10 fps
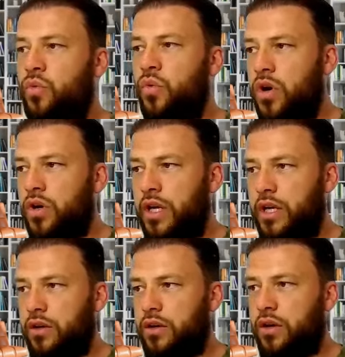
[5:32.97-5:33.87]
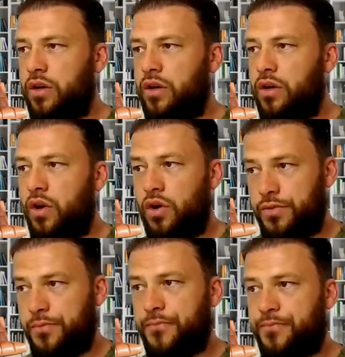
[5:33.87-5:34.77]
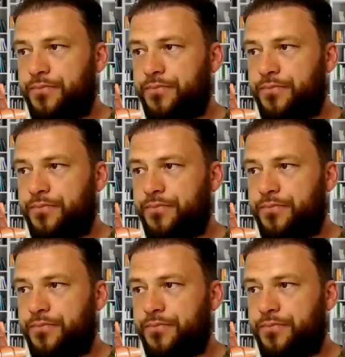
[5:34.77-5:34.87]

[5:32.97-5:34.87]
walking uh, on.